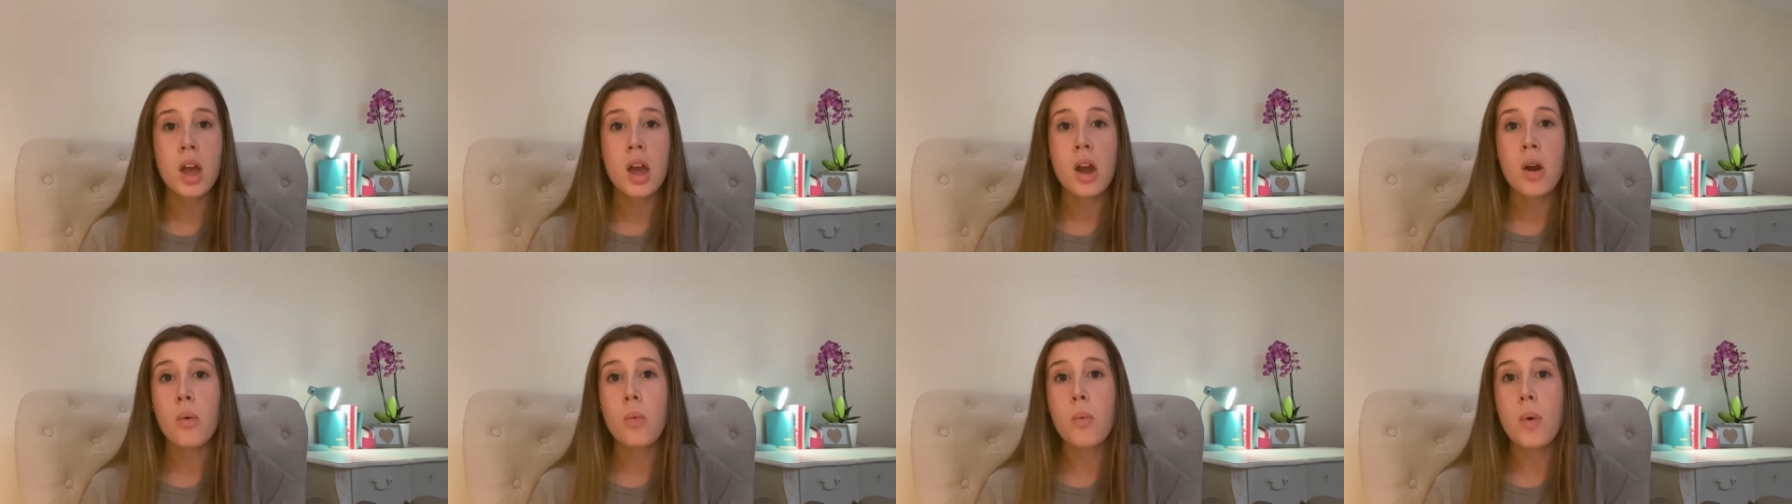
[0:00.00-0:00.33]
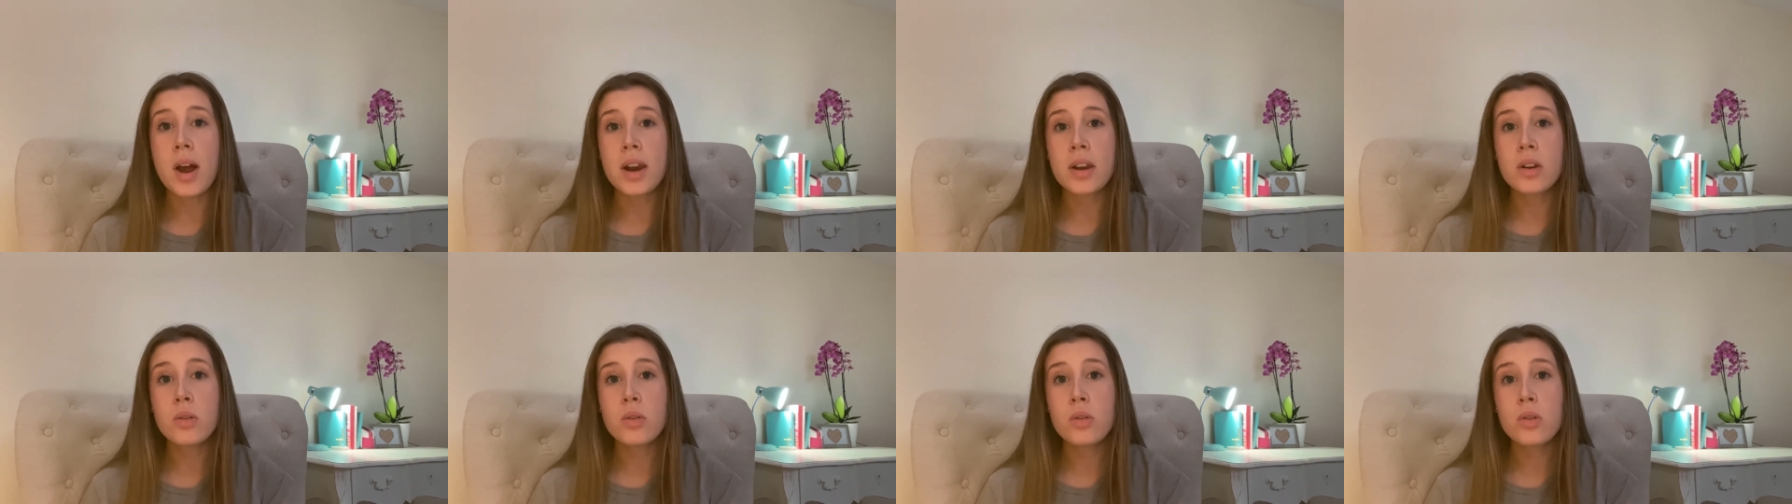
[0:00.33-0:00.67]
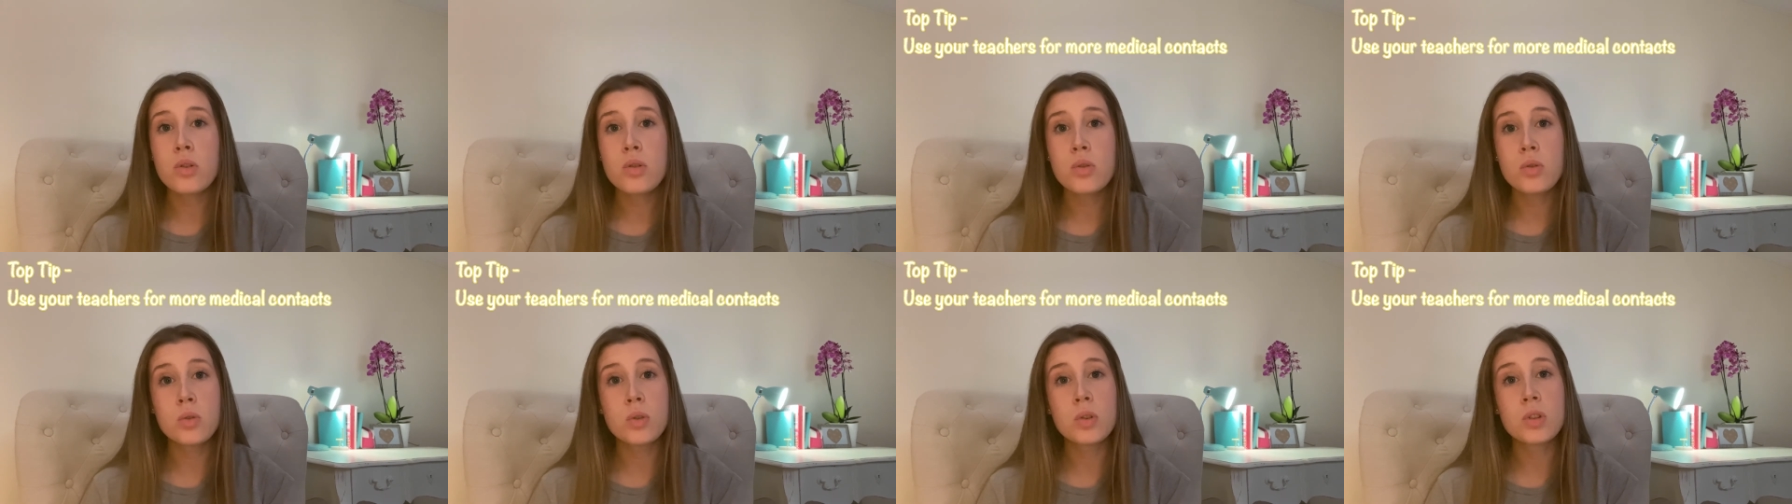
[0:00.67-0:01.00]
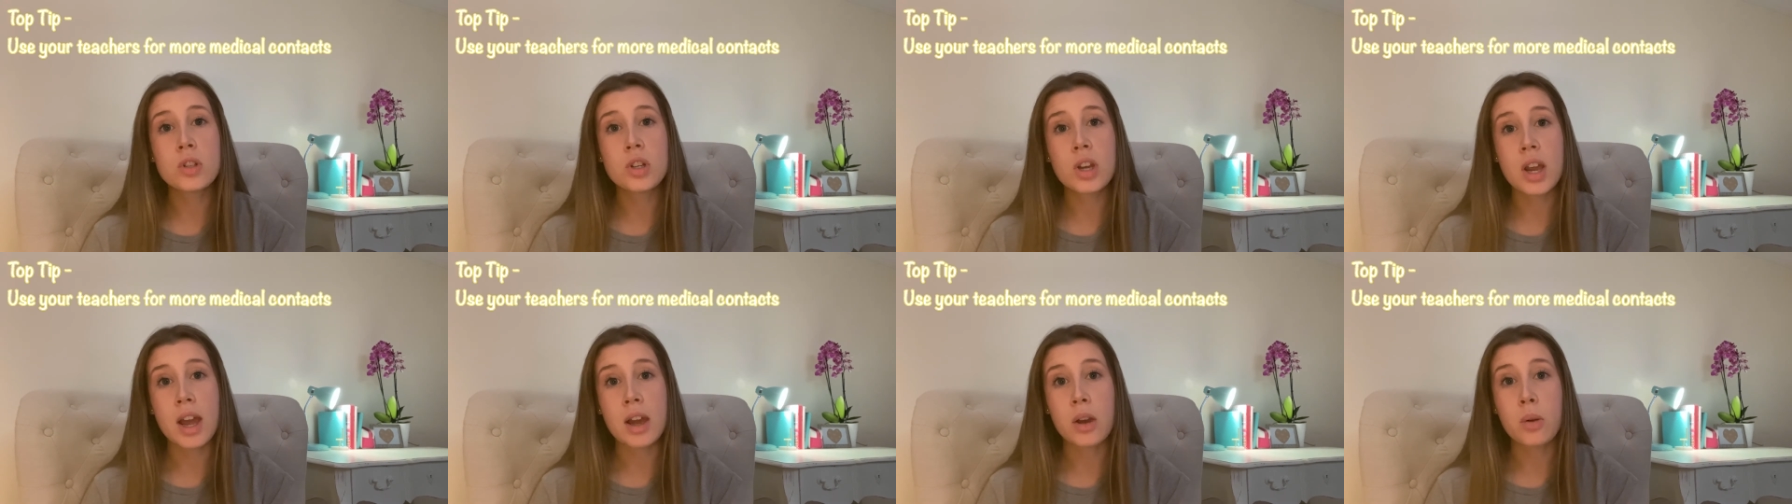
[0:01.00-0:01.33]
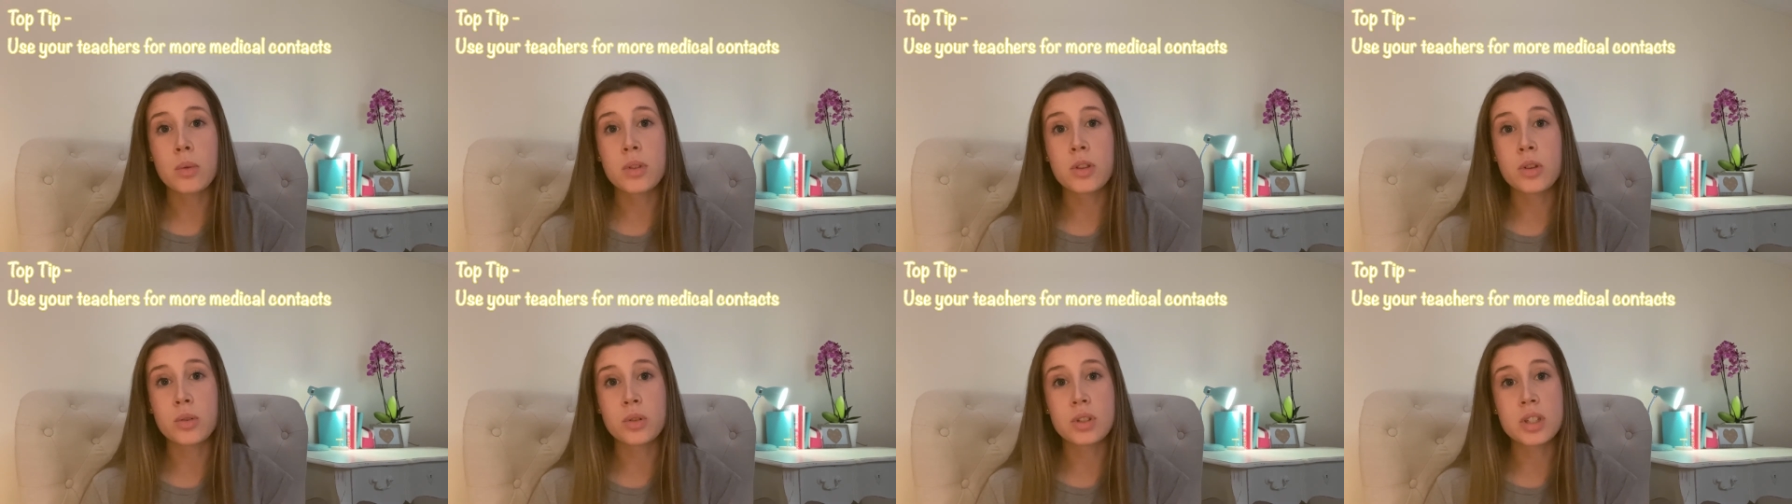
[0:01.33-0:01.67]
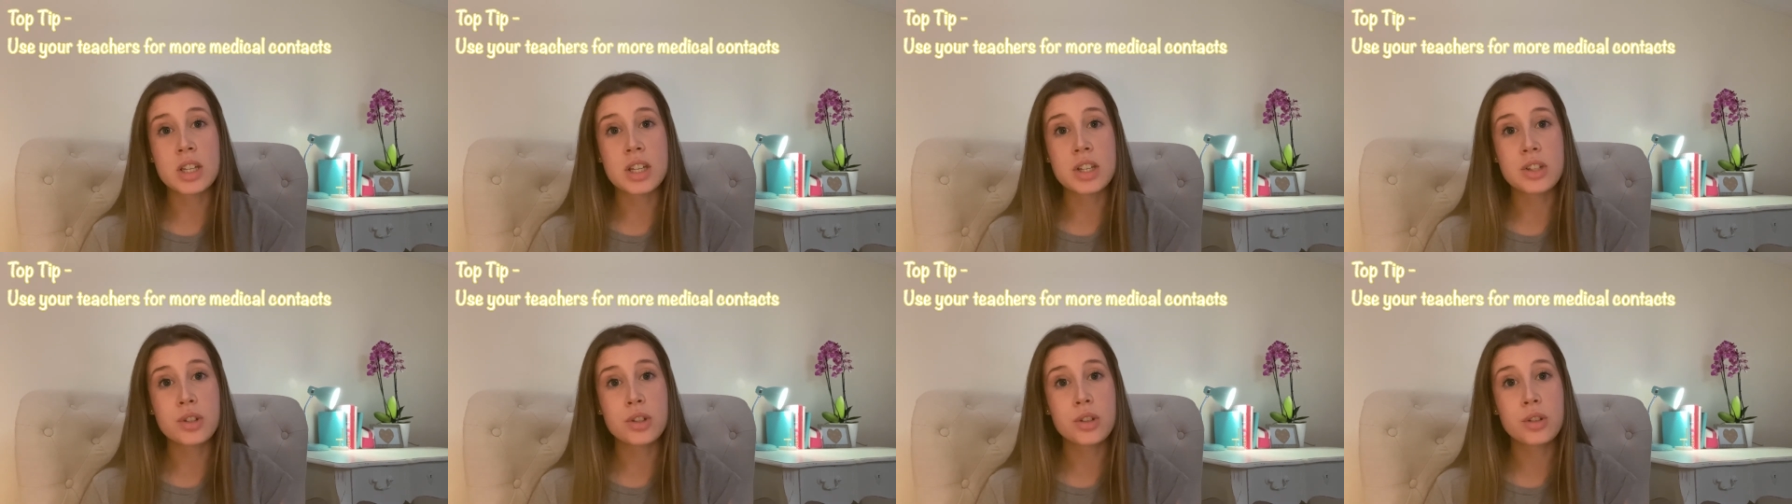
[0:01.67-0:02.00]
why don't you check with your
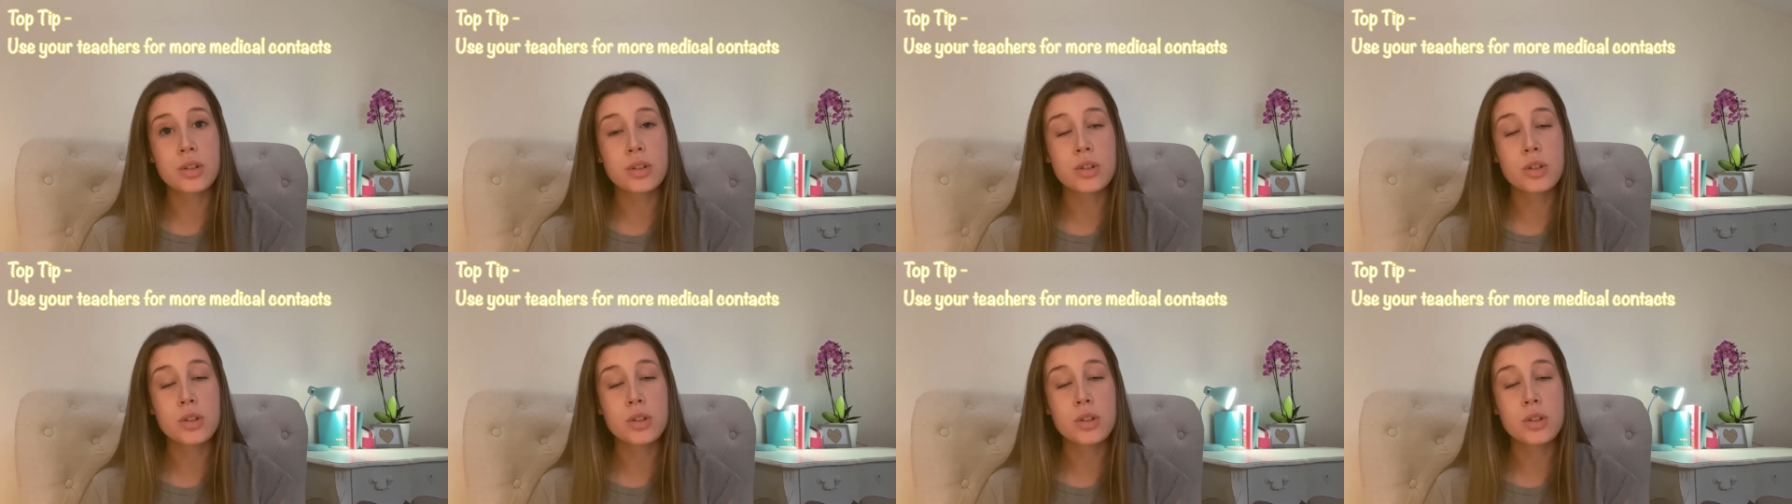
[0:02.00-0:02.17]
teachers?